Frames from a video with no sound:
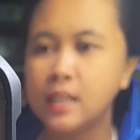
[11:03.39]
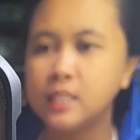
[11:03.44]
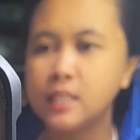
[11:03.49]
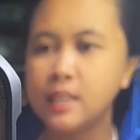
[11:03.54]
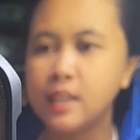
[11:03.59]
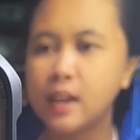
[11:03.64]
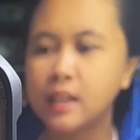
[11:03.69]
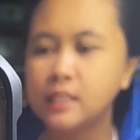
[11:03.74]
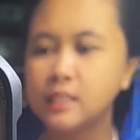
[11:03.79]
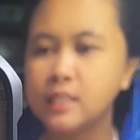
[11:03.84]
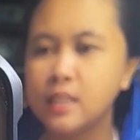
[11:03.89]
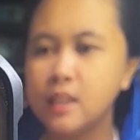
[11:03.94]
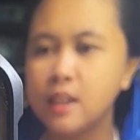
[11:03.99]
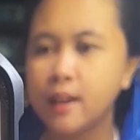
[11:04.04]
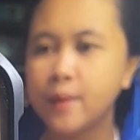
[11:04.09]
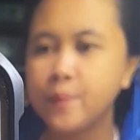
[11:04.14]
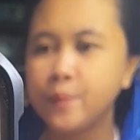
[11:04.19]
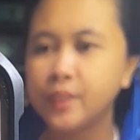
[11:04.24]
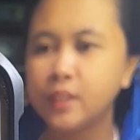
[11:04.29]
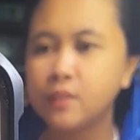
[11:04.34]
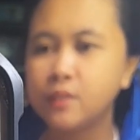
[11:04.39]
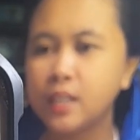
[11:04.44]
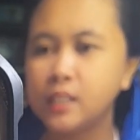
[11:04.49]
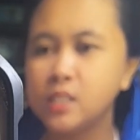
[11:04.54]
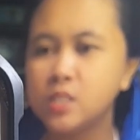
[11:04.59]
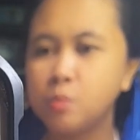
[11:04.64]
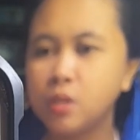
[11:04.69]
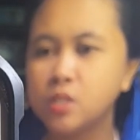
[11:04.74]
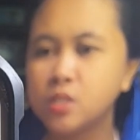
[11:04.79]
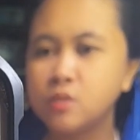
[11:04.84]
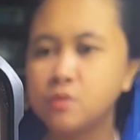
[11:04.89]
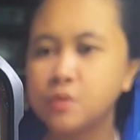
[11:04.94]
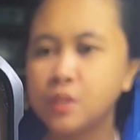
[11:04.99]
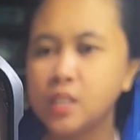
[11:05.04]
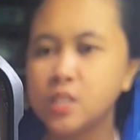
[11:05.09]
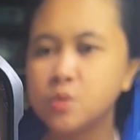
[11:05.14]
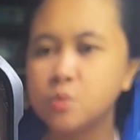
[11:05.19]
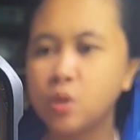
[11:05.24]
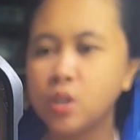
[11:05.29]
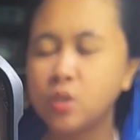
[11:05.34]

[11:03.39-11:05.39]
Tia, Rainy's blushing face,